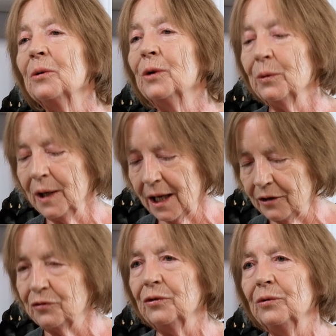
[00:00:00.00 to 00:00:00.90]
where
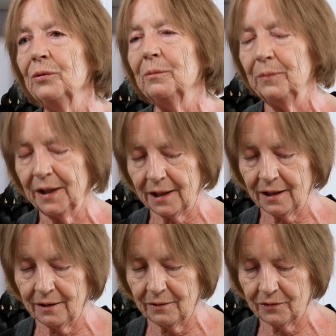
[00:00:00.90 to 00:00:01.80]
we do
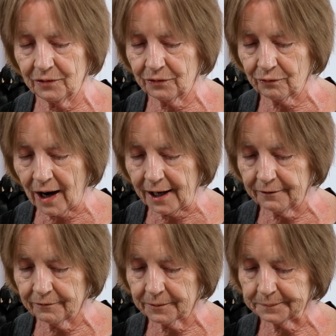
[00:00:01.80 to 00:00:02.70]
begin to
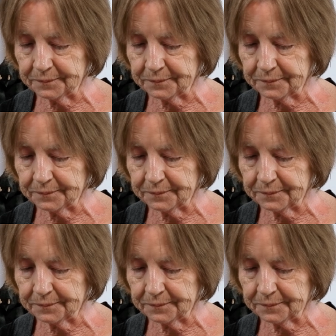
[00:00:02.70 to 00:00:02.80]
thrive.